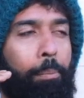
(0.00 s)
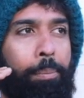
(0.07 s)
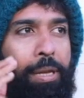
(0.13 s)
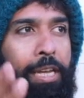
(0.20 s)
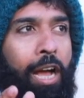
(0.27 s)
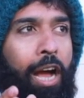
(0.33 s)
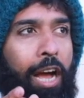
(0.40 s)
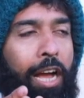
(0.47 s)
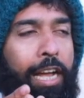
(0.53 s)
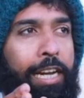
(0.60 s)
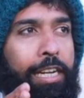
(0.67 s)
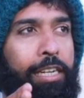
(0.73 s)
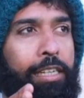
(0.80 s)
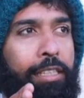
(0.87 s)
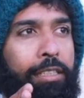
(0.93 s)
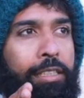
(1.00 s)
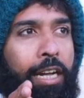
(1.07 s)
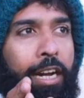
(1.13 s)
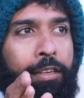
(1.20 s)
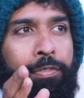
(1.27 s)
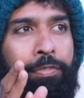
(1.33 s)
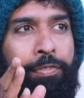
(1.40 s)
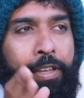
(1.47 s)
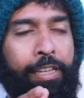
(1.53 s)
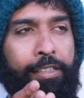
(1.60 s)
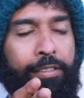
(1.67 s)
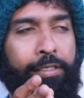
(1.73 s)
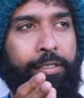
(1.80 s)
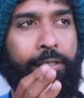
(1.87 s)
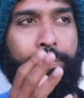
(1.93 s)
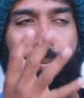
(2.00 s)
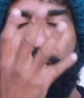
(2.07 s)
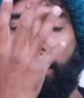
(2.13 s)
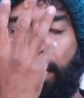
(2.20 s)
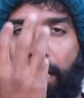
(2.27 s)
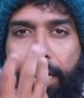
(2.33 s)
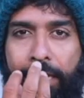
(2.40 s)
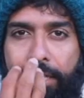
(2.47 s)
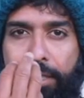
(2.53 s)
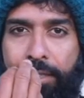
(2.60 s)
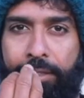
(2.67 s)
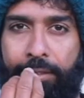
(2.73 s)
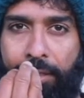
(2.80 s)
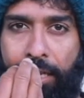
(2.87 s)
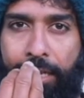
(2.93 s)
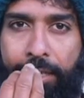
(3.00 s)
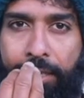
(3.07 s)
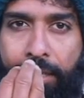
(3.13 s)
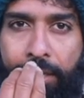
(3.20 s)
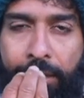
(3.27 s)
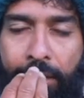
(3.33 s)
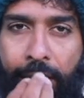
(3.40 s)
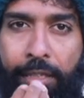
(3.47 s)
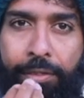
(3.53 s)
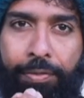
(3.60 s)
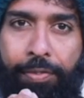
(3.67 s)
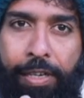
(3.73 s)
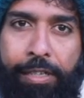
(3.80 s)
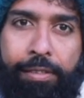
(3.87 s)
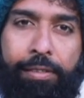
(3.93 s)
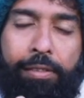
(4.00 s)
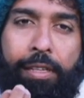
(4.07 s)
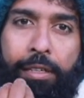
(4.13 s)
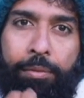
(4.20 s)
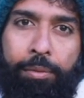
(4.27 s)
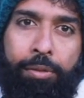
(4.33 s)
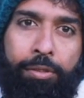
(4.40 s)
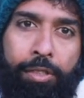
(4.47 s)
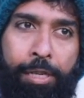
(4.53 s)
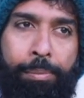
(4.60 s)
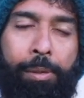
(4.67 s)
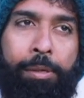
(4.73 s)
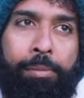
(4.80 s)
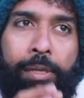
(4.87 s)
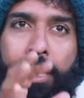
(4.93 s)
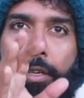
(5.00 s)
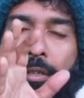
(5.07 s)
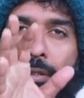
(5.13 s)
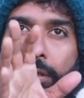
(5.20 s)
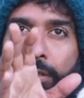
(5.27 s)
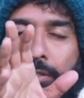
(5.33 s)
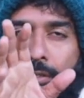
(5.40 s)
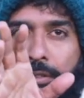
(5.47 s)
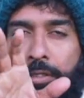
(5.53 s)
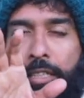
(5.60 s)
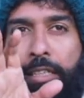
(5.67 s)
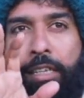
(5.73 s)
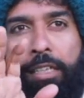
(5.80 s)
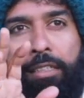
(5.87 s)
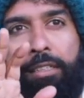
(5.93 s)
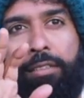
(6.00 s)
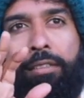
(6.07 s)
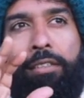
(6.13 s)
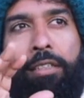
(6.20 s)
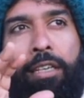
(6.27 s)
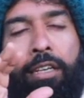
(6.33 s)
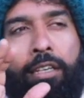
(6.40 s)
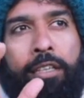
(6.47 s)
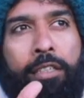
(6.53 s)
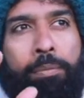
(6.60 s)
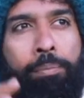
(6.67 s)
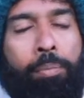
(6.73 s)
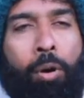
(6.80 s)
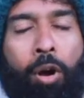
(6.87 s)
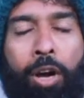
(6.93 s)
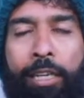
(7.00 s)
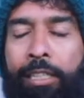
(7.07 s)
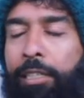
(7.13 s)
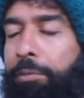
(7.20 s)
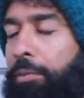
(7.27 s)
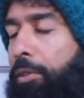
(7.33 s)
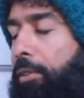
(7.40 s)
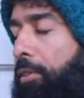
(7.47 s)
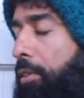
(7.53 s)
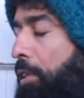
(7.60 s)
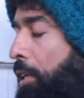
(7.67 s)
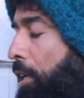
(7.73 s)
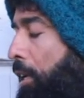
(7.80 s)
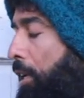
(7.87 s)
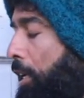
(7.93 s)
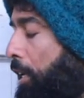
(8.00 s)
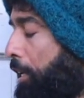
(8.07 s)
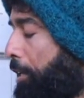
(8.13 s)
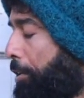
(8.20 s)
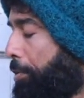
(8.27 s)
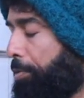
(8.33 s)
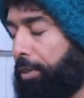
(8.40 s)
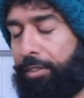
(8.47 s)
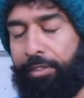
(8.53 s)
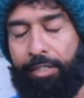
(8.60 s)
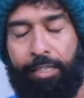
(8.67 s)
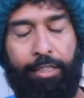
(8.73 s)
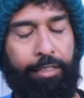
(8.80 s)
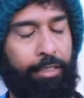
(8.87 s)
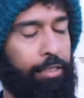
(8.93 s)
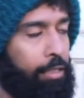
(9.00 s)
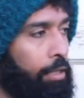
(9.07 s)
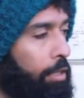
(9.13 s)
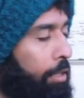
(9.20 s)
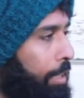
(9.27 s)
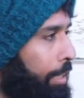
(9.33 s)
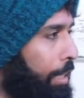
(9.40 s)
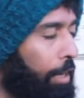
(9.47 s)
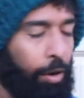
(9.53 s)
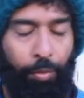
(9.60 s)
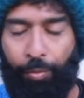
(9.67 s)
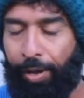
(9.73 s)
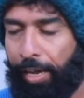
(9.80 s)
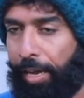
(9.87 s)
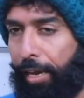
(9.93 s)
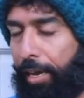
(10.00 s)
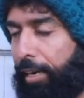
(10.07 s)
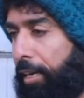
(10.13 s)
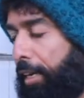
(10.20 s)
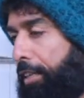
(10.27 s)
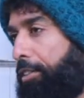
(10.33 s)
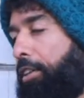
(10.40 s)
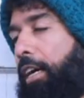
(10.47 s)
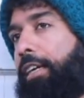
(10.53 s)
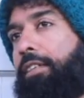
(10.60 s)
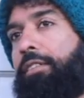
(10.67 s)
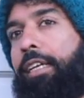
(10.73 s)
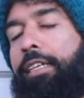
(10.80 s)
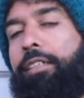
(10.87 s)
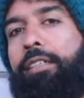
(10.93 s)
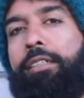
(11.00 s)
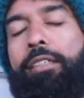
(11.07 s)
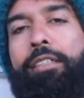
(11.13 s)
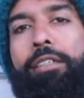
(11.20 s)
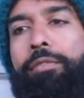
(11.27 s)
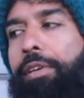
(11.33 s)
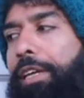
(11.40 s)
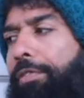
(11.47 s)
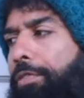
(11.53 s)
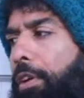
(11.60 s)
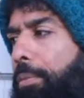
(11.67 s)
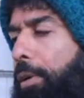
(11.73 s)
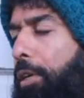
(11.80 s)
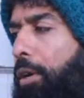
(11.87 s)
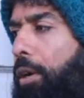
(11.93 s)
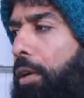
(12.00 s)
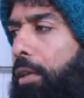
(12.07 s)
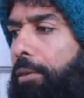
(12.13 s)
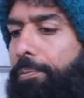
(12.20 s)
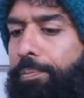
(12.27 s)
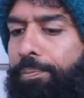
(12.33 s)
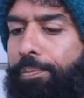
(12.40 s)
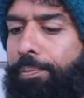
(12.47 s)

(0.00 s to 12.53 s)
behind that face, behind his like adult face that was raping me, I could also see like this inner boy that was twisting and turning away, like trying to like turn away from it all,